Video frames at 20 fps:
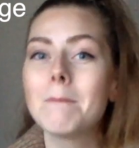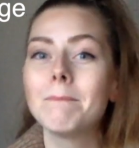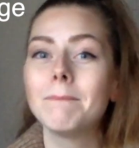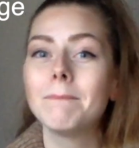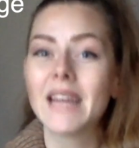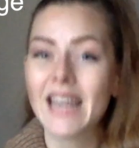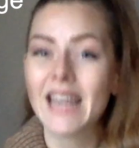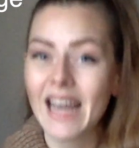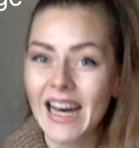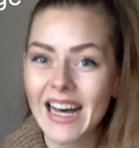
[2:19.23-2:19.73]

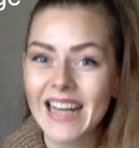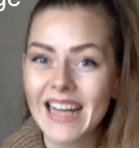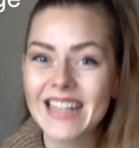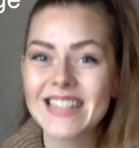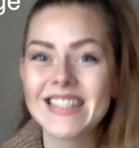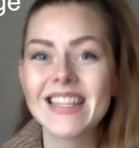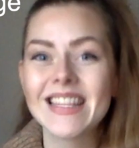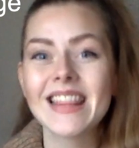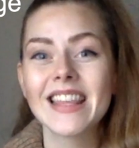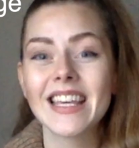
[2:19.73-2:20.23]
because
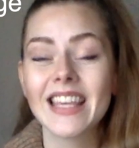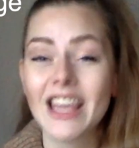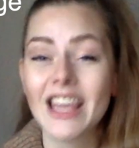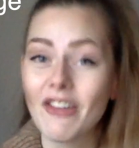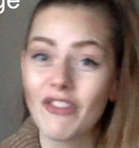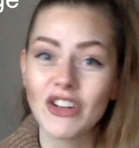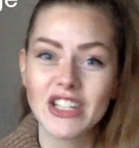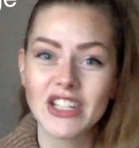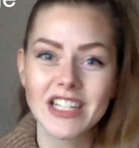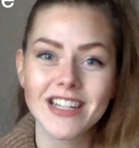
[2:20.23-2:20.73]
the
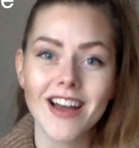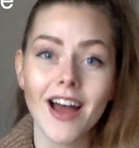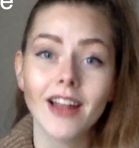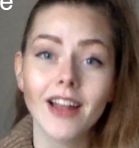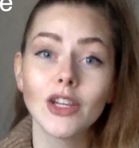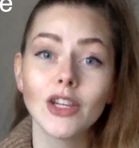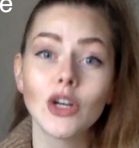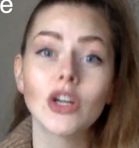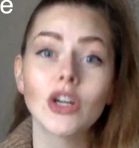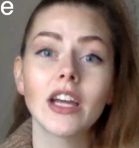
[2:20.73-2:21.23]
giver did
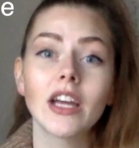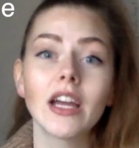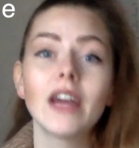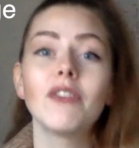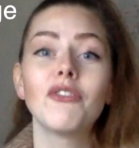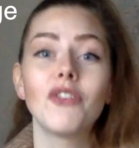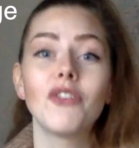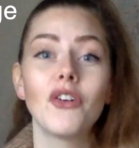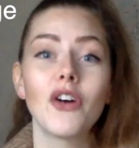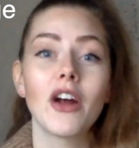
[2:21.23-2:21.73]
not look
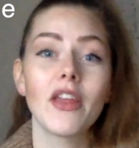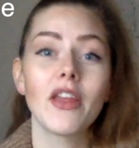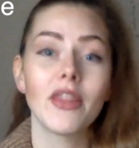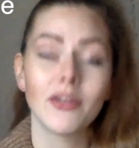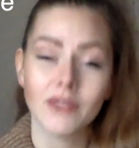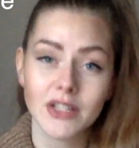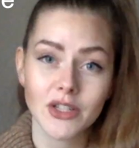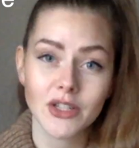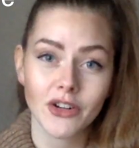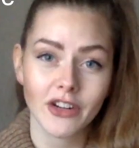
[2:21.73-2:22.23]
for the
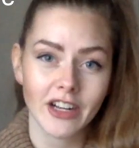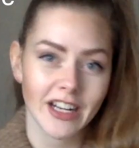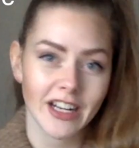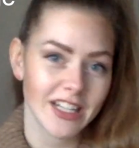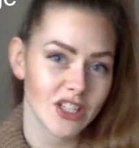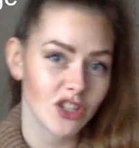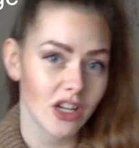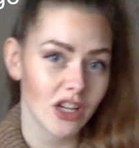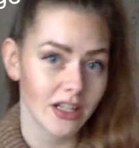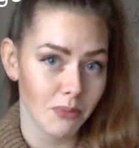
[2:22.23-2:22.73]
return and
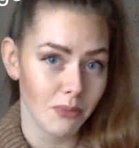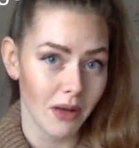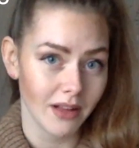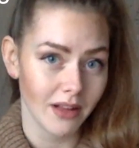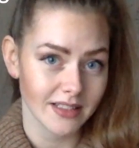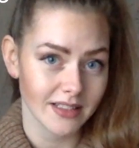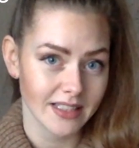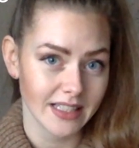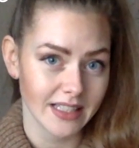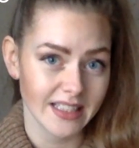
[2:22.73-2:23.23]
exchange
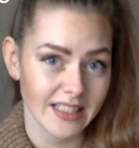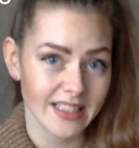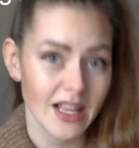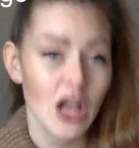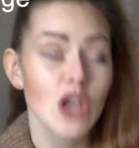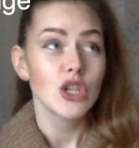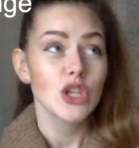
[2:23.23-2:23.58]
policies.